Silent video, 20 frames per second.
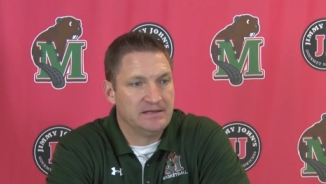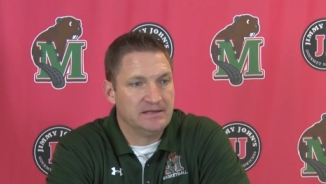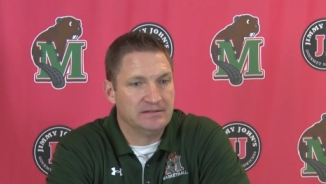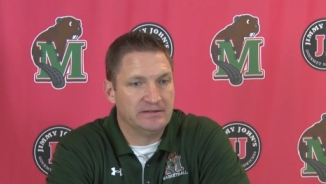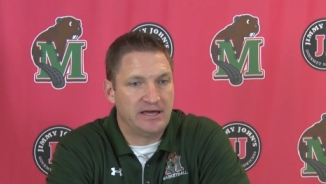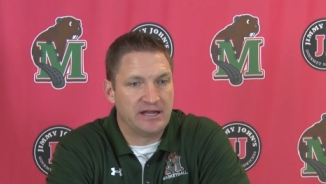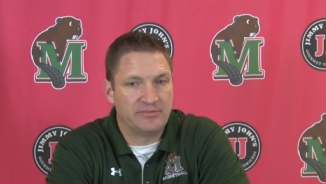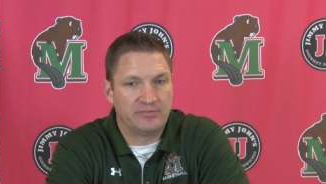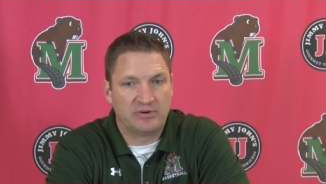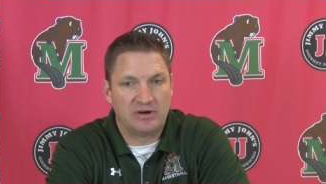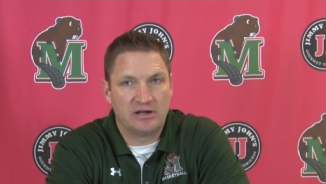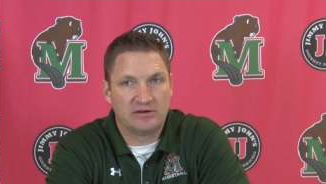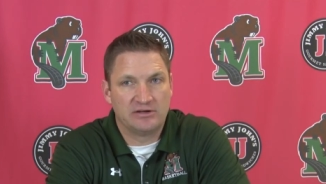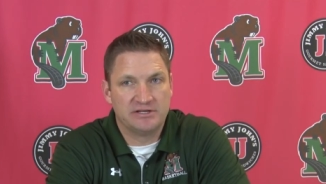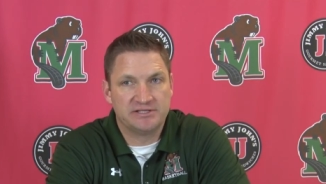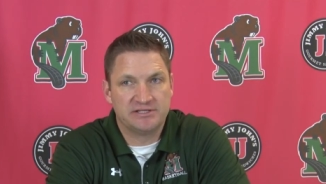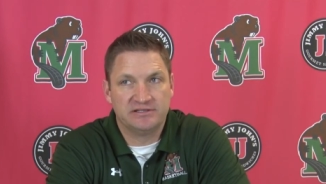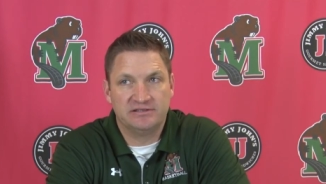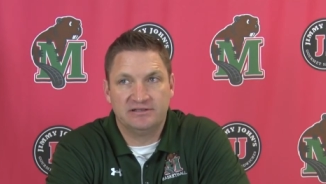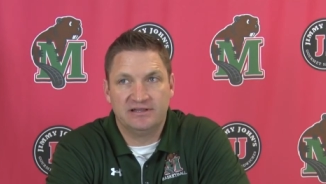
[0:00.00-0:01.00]
A lot of
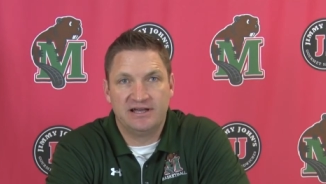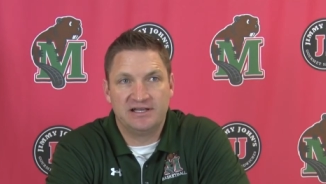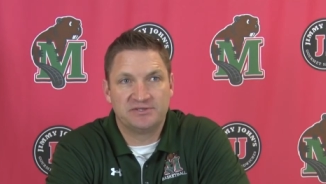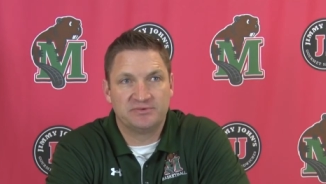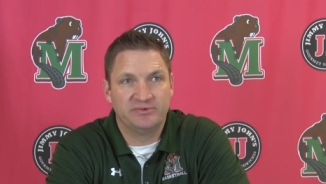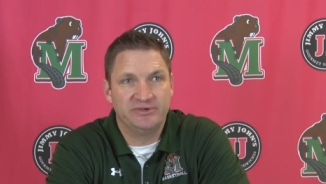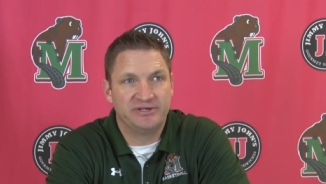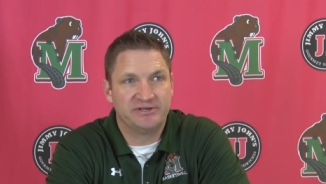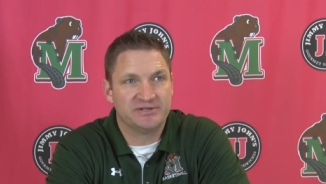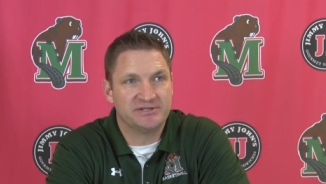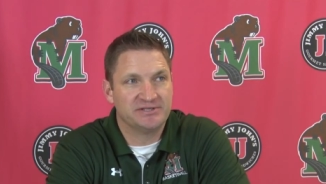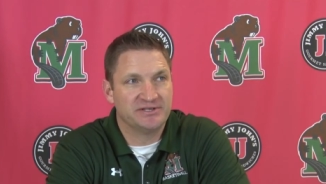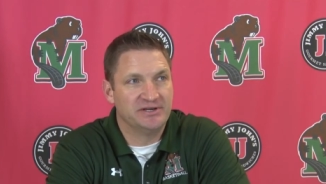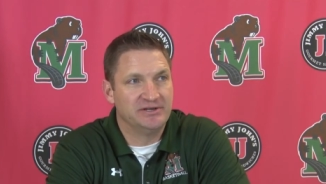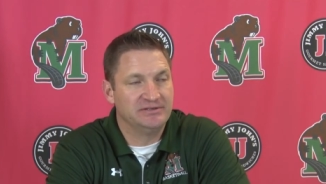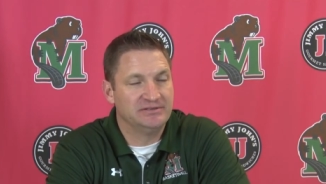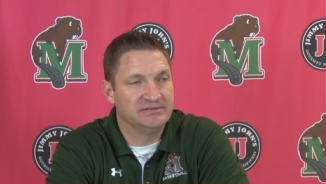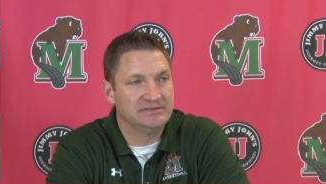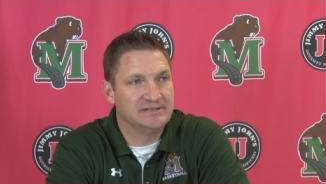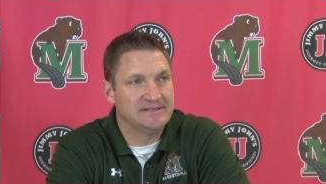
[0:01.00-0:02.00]
progress in the last week or
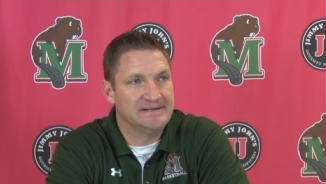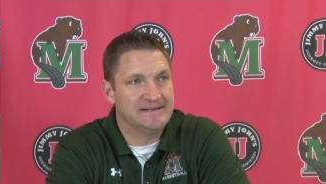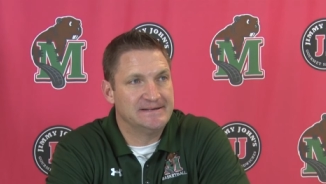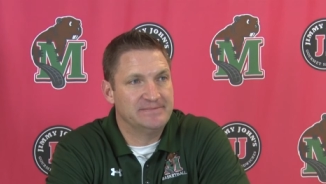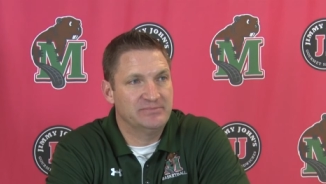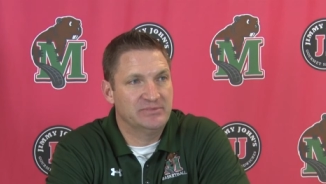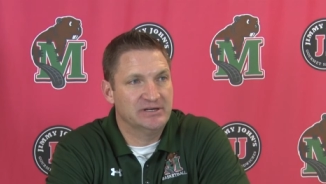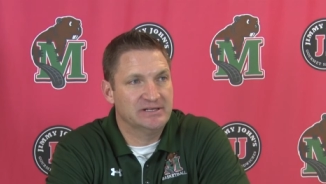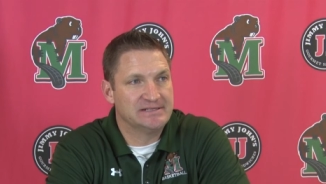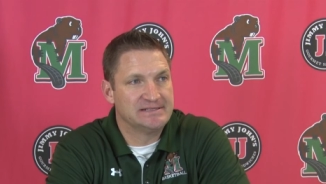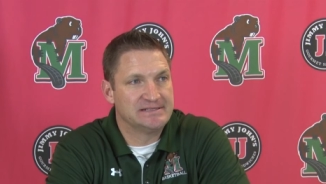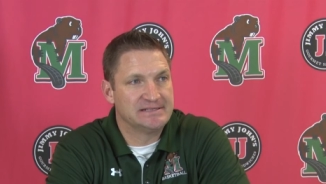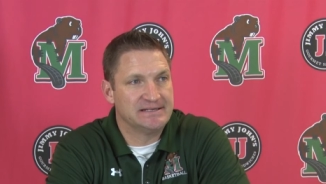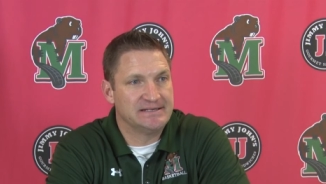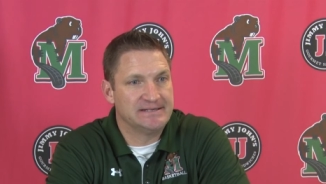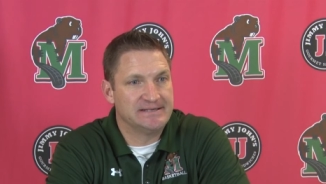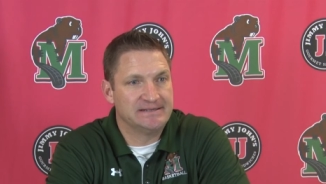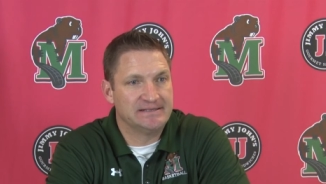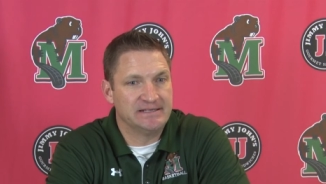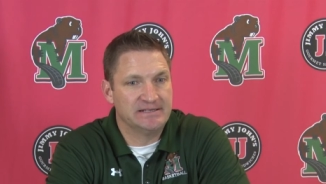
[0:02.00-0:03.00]
so, um, but
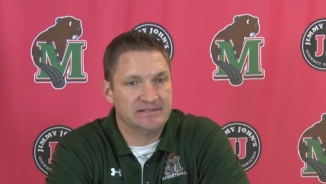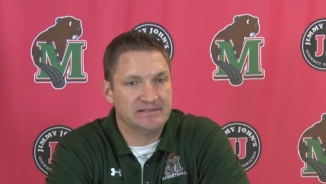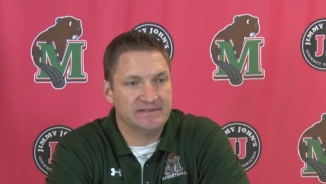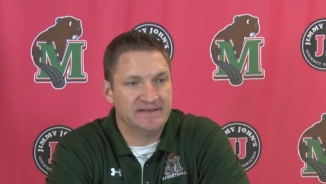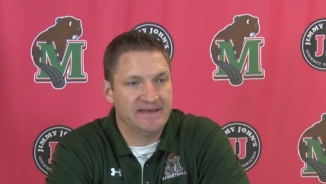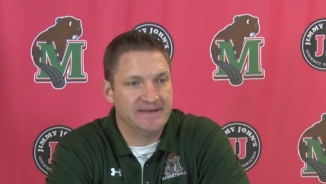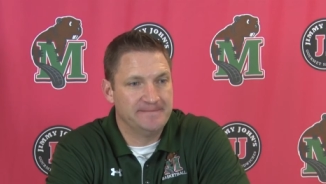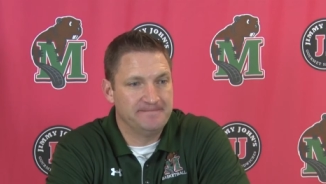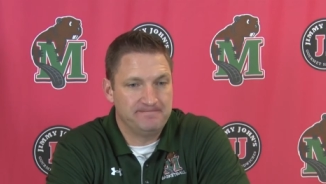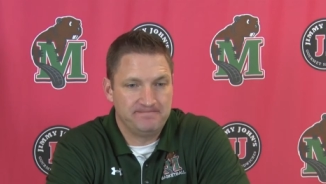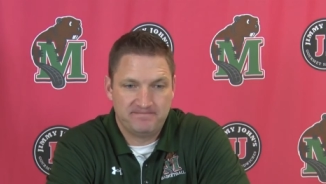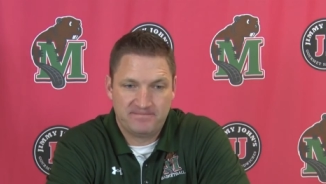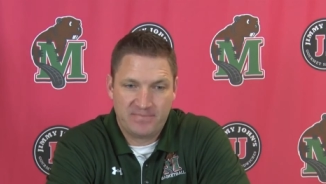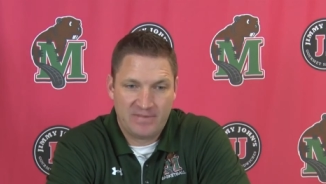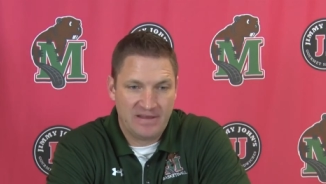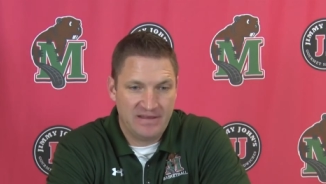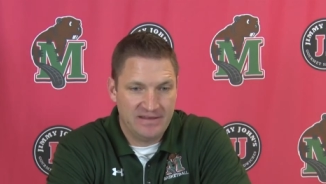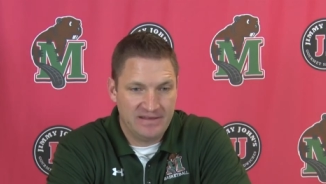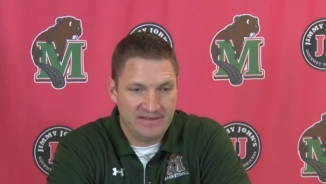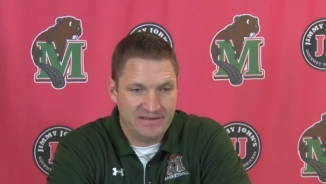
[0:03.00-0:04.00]
uh, at the end of the day,
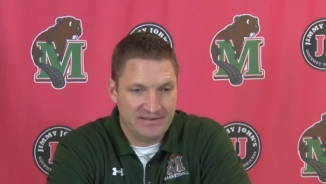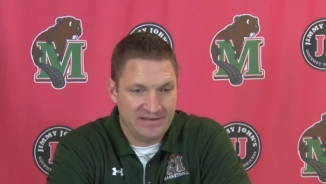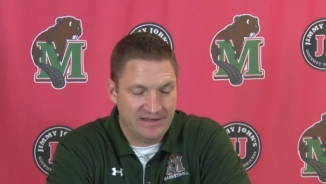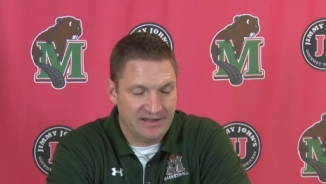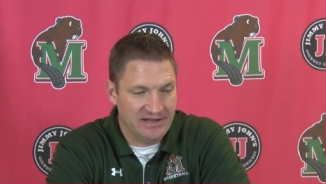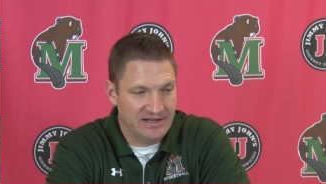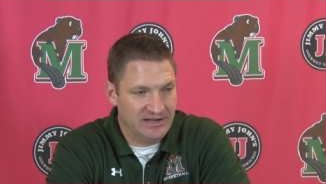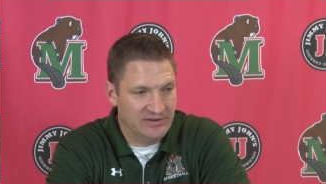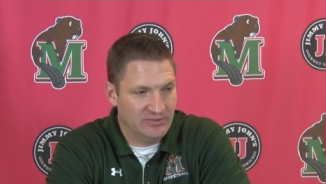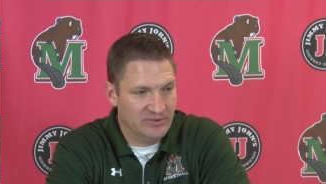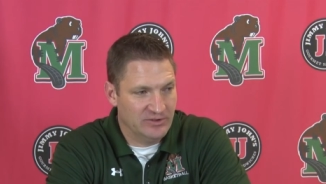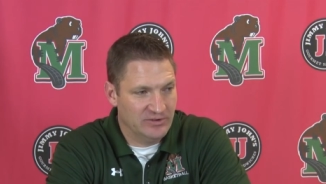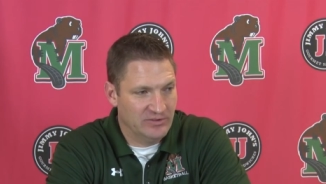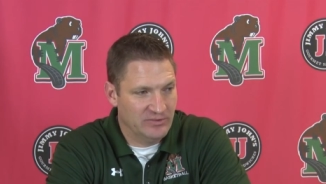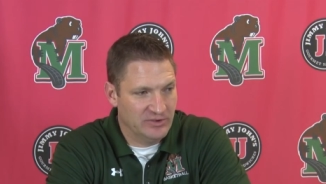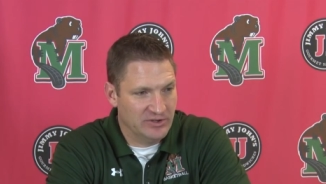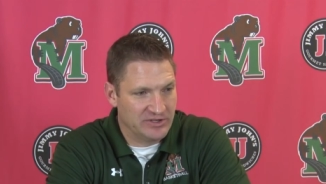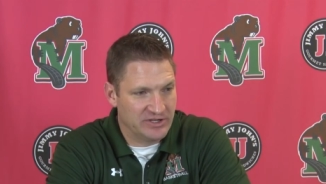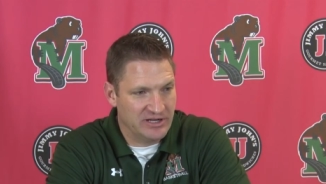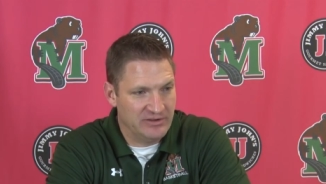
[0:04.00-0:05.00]
uh, we'll
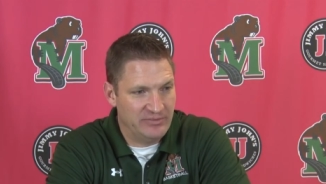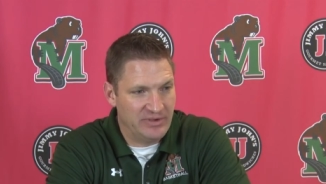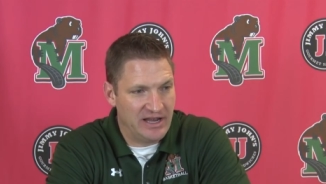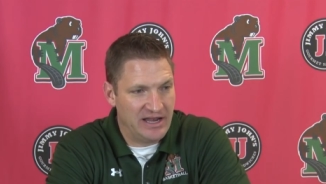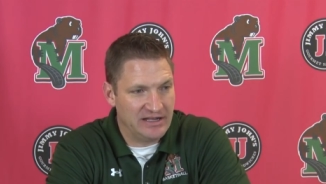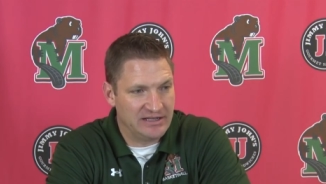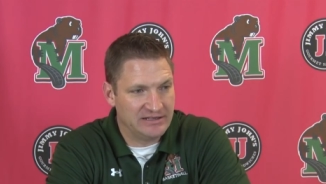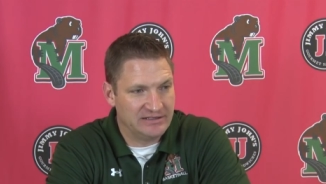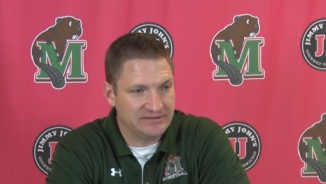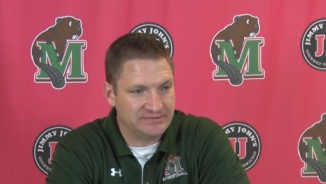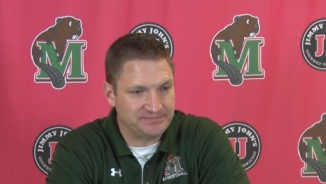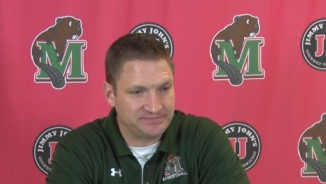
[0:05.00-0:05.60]
we'll come back